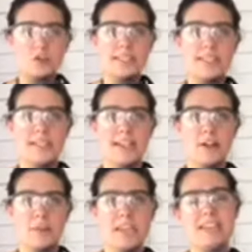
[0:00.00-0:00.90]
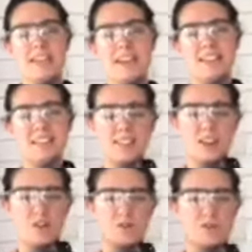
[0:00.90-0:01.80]
setting on my heat gun is
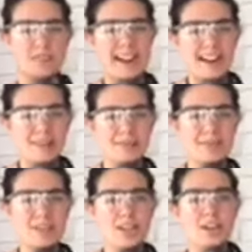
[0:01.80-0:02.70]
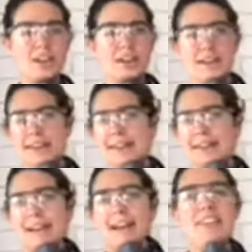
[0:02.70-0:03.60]
around,
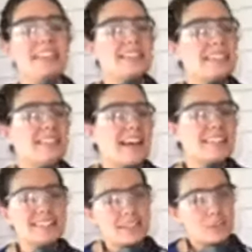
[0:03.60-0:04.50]
I think it's less than